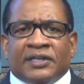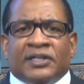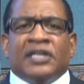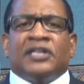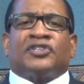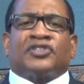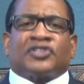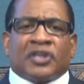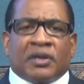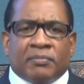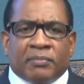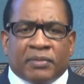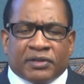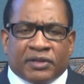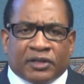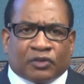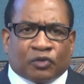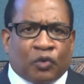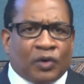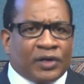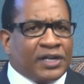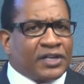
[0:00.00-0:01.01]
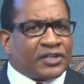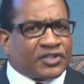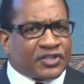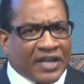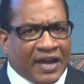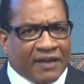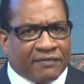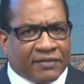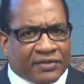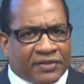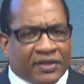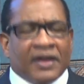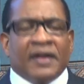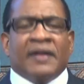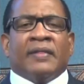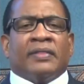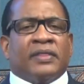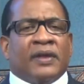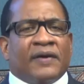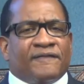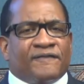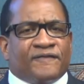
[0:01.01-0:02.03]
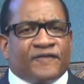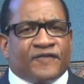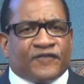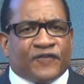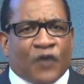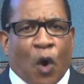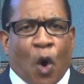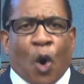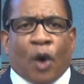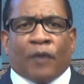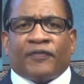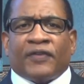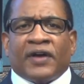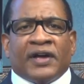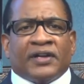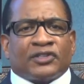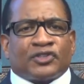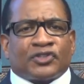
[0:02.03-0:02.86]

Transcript: December the 27th, the fourth